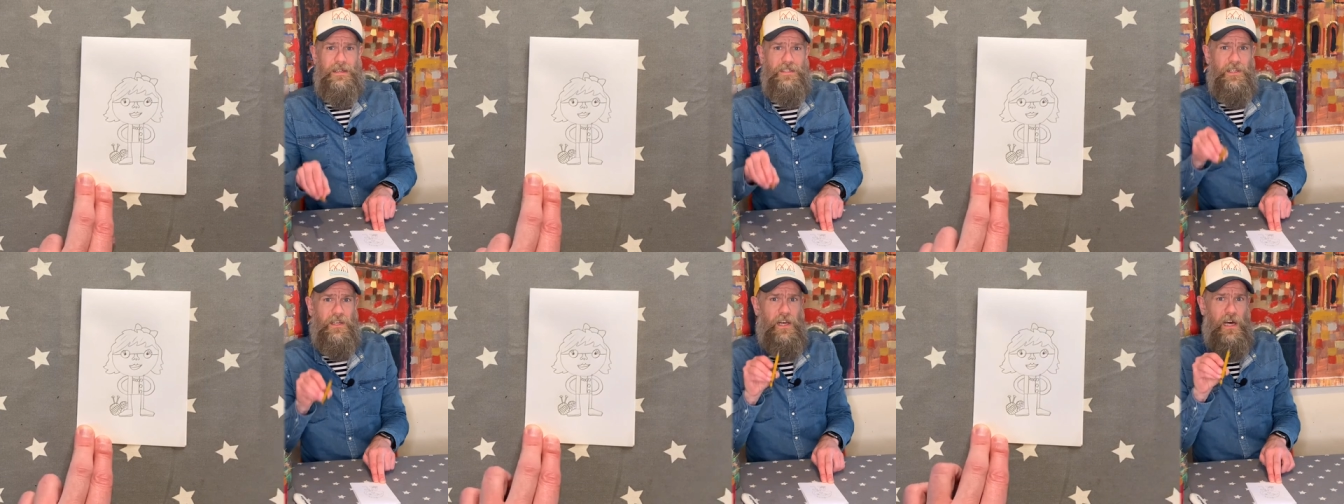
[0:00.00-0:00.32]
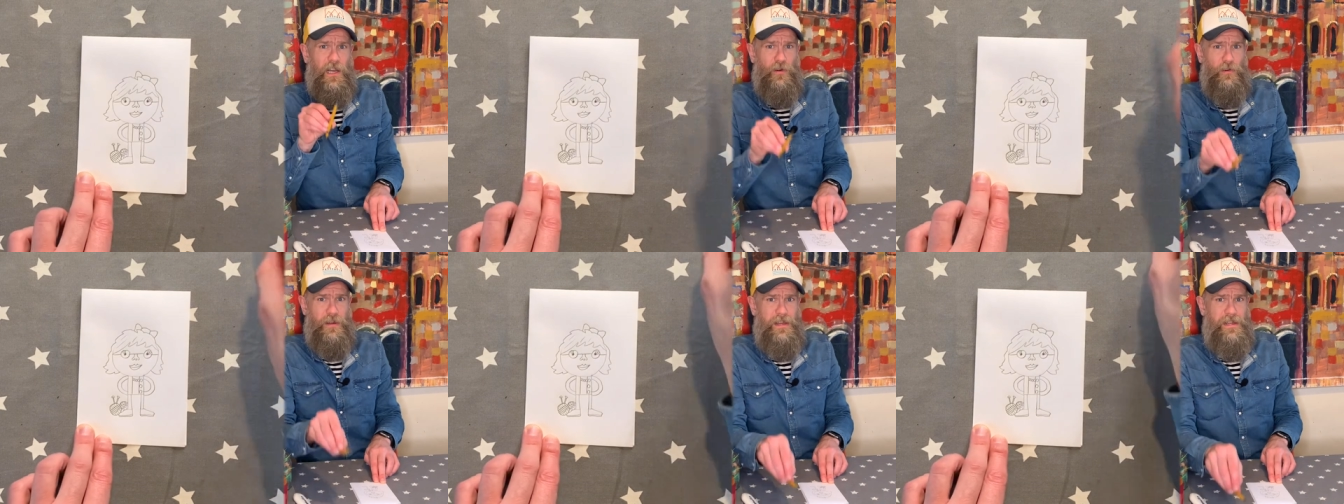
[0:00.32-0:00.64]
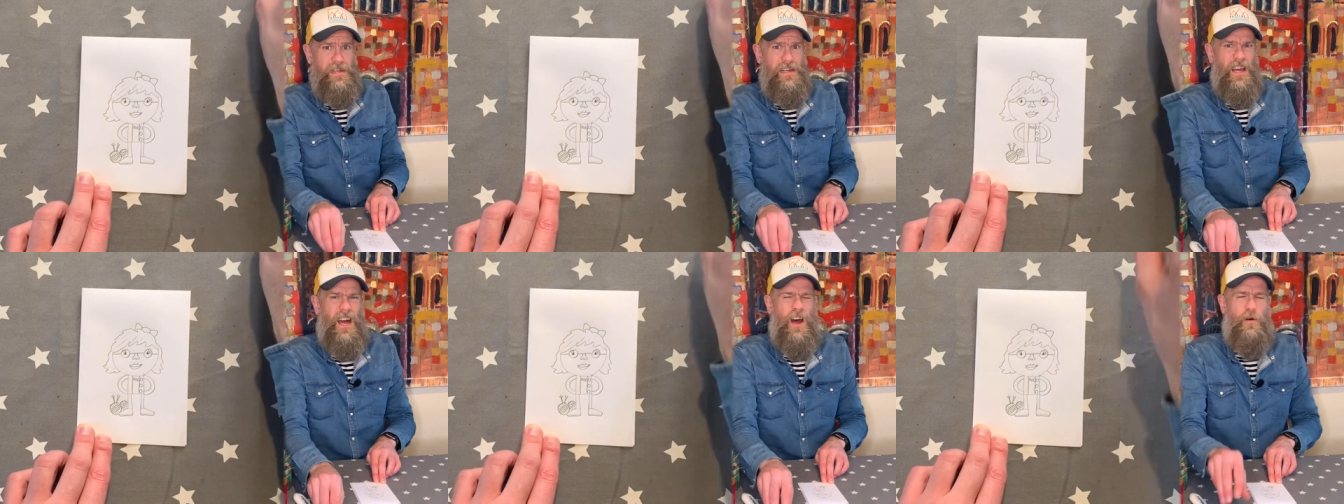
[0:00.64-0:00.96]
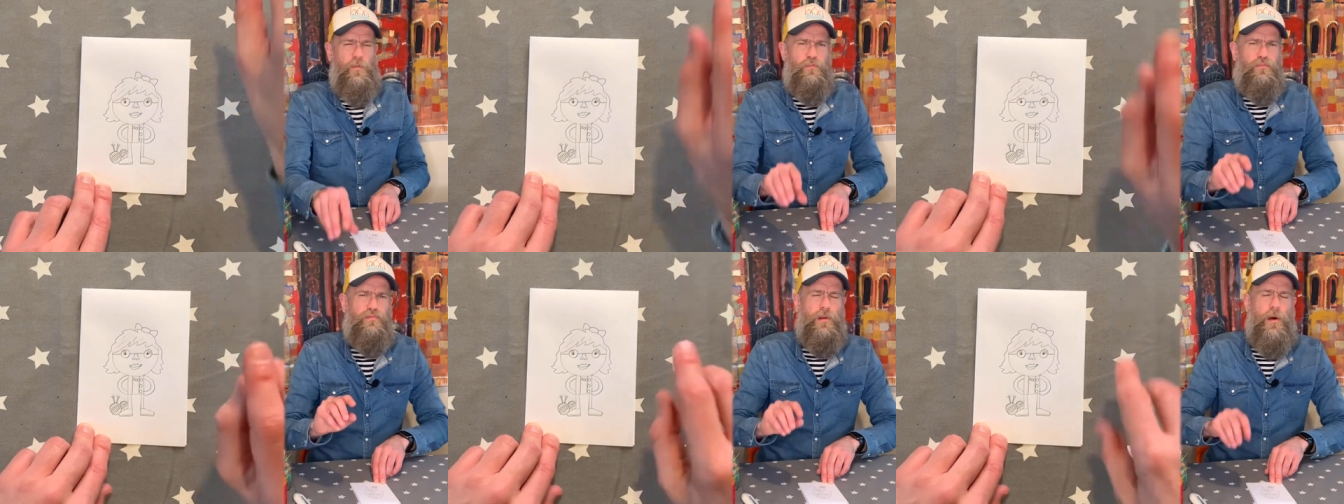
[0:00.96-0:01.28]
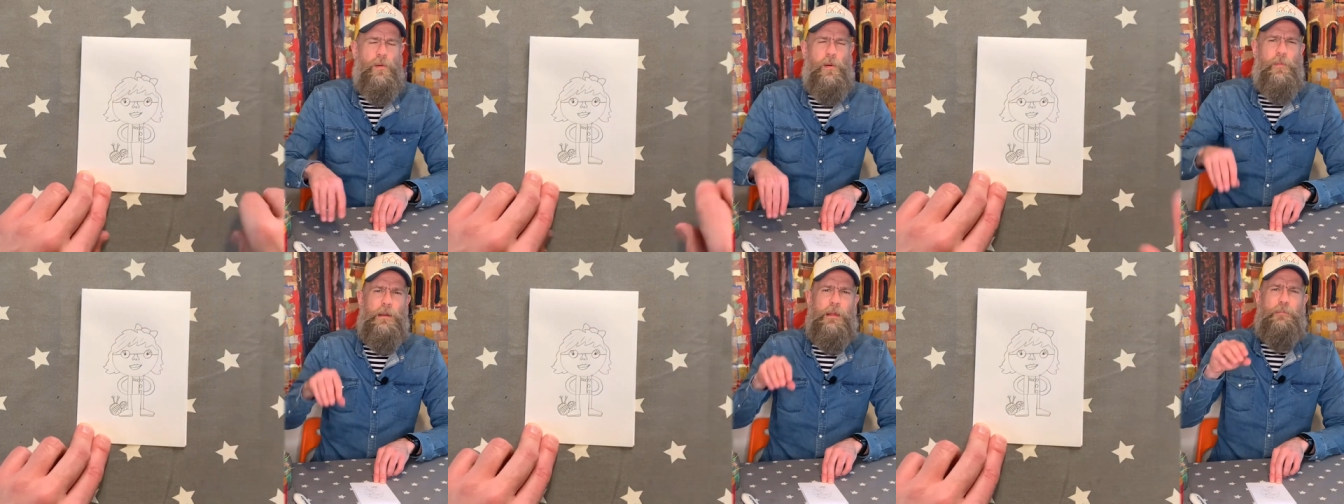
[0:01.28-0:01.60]
to color it in. I'll
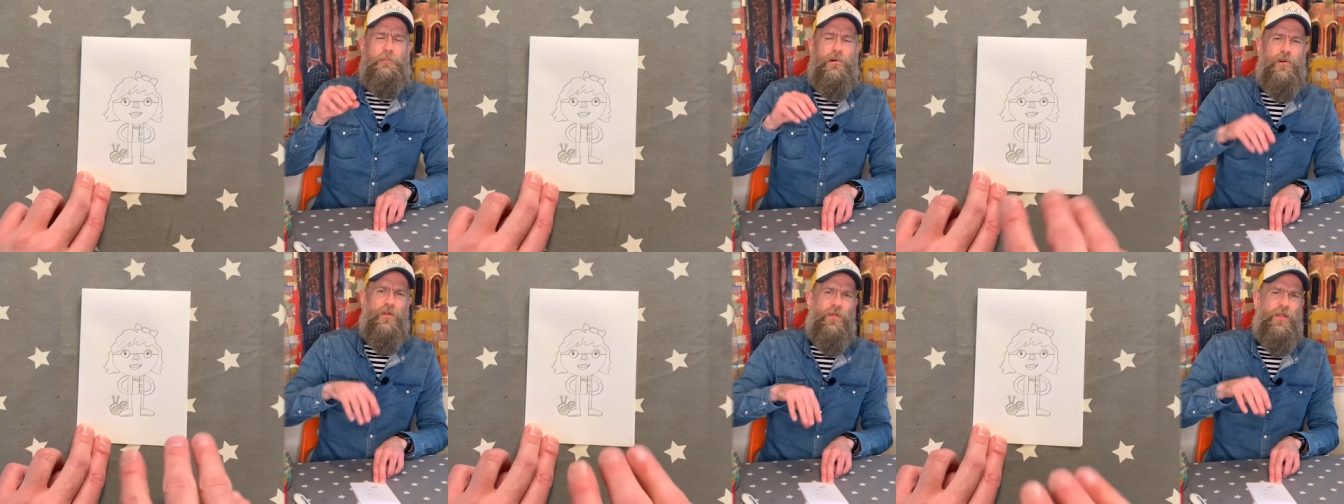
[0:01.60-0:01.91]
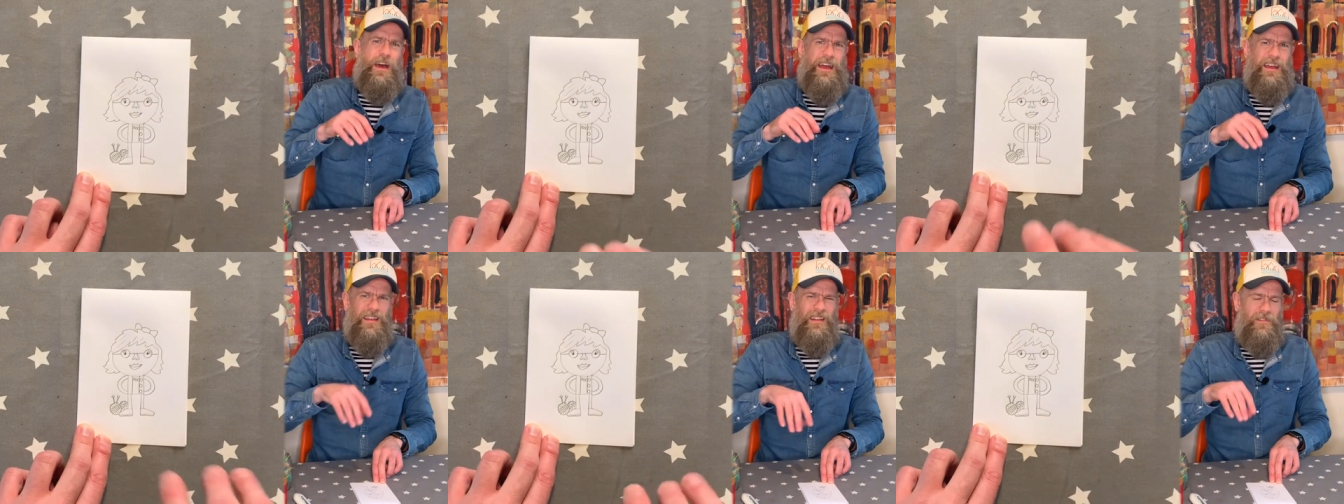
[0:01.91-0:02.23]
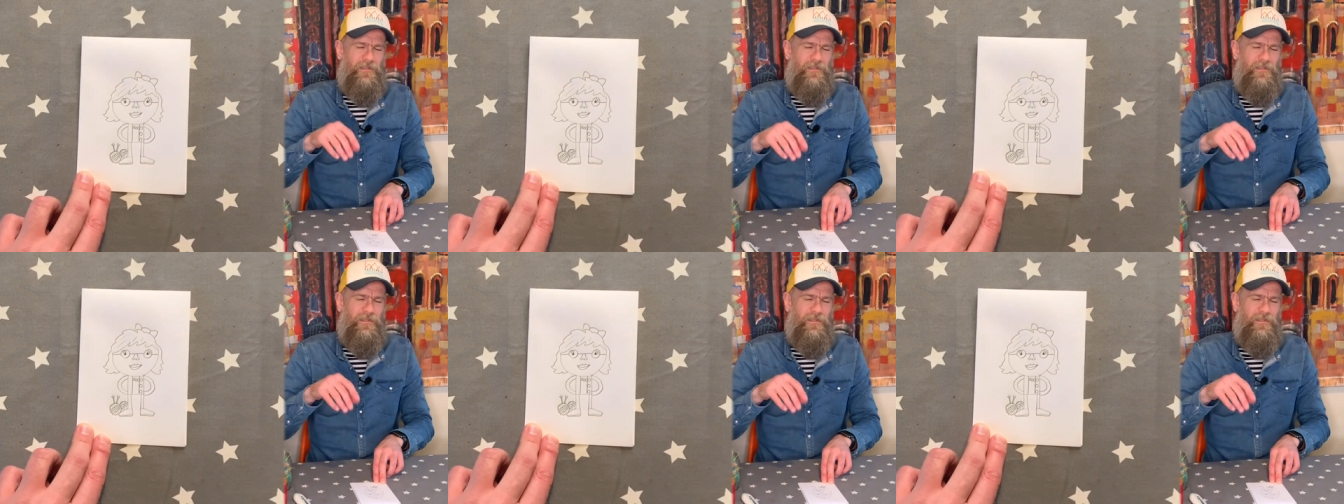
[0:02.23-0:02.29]
probably put that in